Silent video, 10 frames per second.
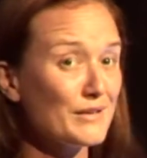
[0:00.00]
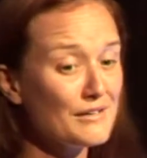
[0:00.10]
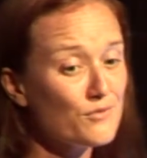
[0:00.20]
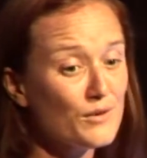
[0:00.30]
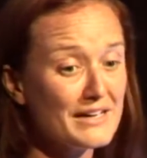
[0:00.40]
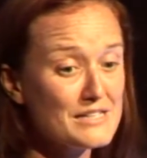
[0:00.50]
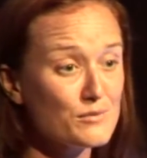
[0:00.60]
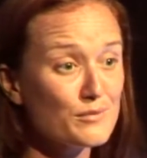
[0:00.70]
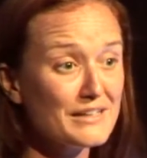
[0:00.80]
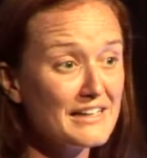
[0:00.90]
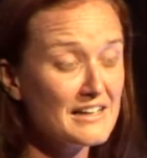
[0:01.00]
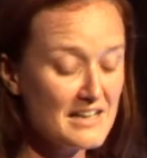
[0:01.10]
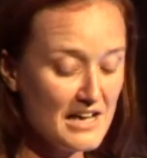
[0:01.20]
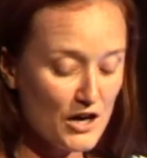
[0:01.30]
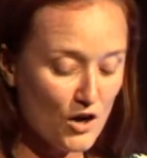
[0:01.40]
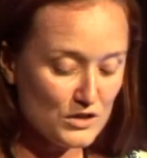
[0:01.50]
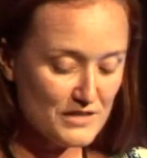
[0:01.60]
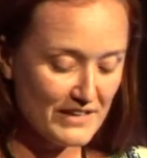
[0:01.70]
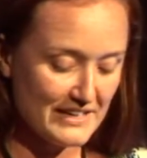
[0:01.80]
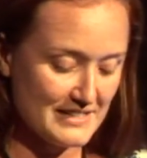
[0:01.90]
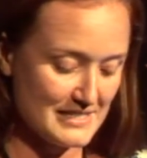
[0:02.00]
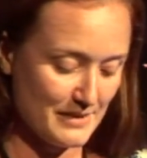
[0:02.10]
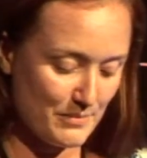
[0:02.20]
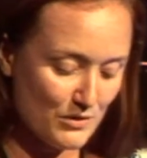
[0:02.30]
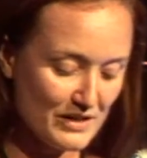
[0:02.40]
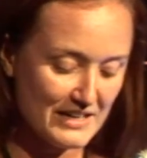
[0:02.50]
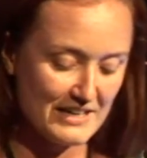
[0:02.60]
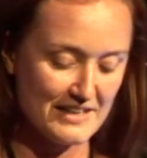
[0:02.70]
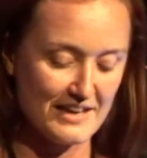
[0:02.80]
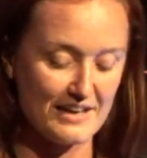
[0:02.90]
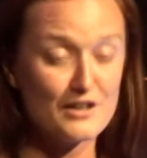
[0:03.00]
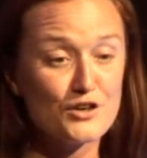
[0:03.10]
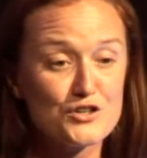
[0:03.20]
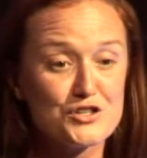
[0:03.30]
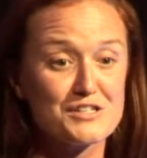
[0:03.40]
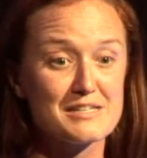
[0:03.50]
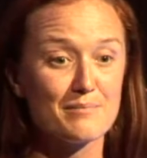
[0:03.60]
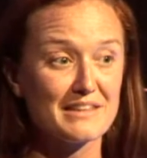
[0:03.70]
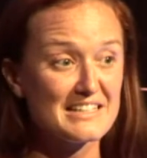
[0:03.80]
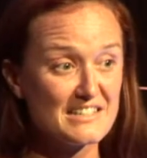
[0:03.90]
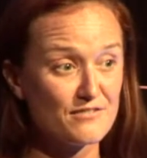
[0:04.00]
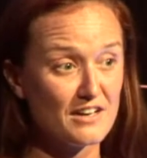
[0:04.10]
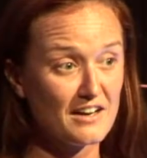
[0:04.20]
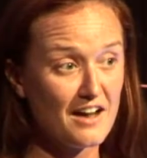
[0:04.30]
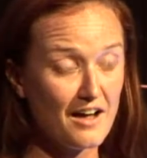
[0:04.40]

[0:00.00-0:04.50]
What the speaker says: four days, we're really cultivating this community that nurtures something different,